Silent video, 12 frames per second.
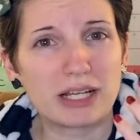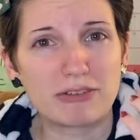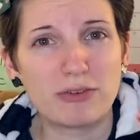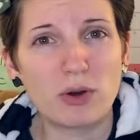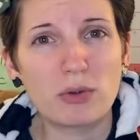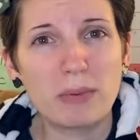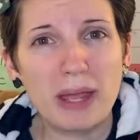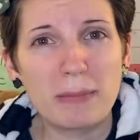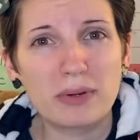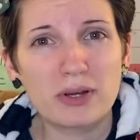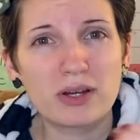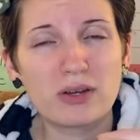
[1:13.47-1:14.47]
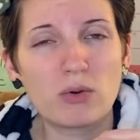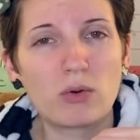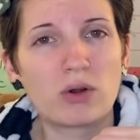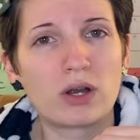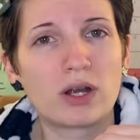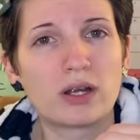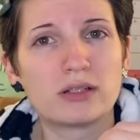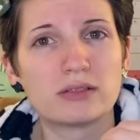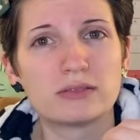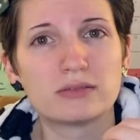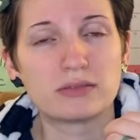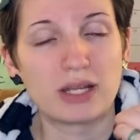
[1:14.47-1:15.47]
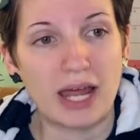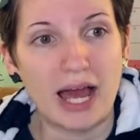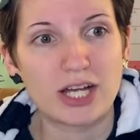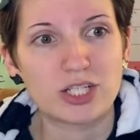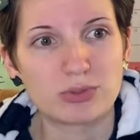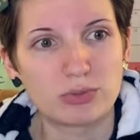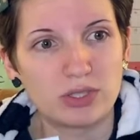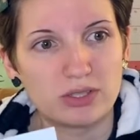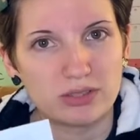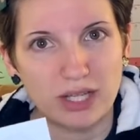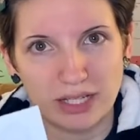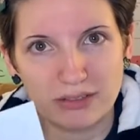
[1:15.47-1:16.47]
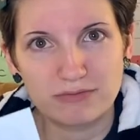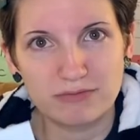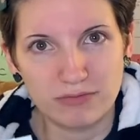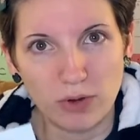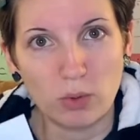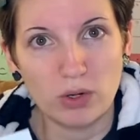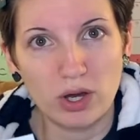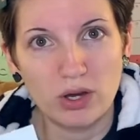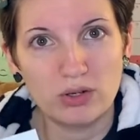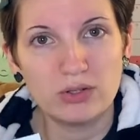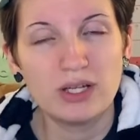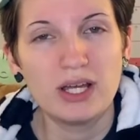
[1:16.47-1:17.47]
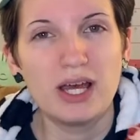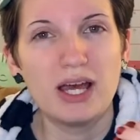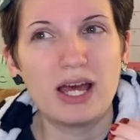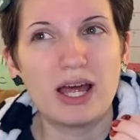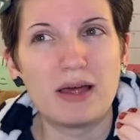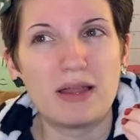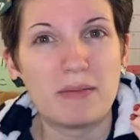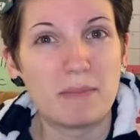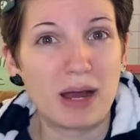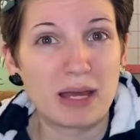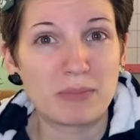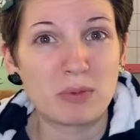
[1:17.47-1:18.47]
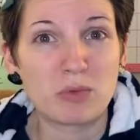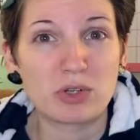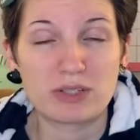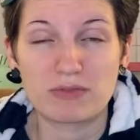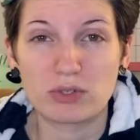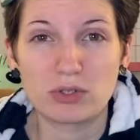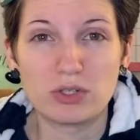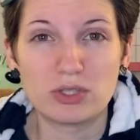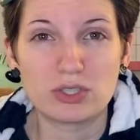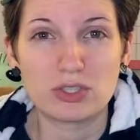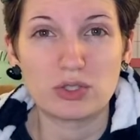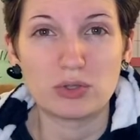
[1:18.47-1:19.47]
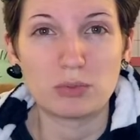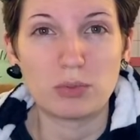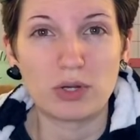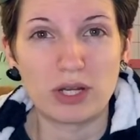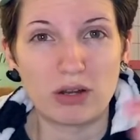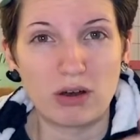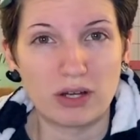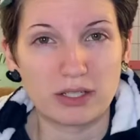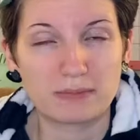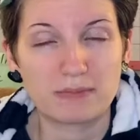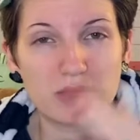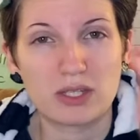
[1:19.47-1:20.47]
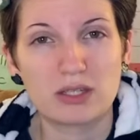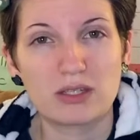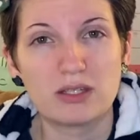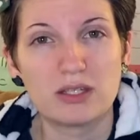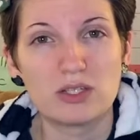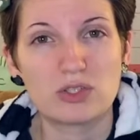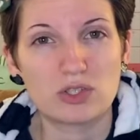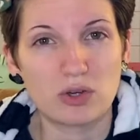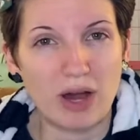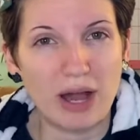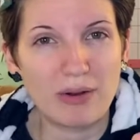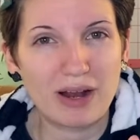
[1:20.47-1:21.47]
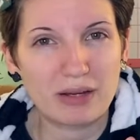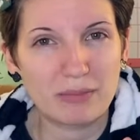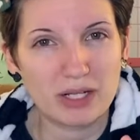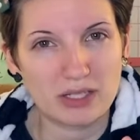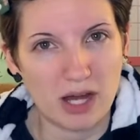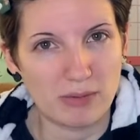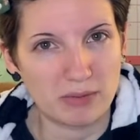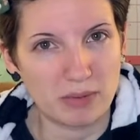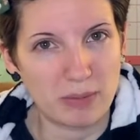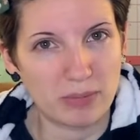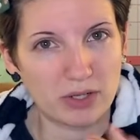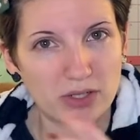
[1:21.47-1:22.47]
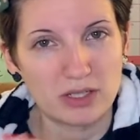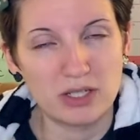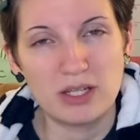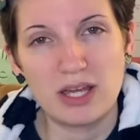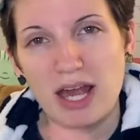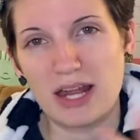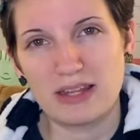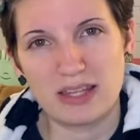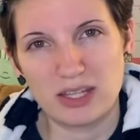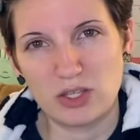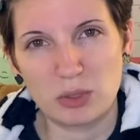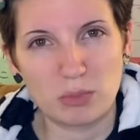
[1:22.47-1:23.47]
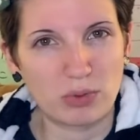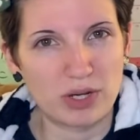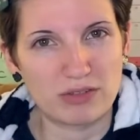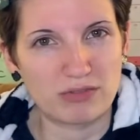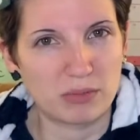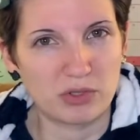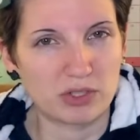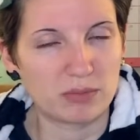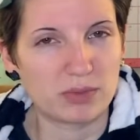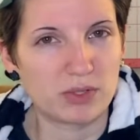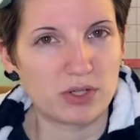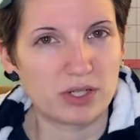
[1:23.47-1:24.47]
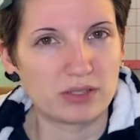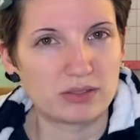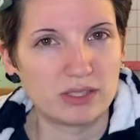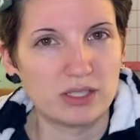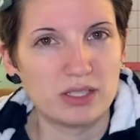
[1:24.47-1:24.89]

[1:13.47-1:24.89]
photo paper or an actual like photo, it might be more difficult to put it on. So I recommend copy paper. Anything that you can print from your computer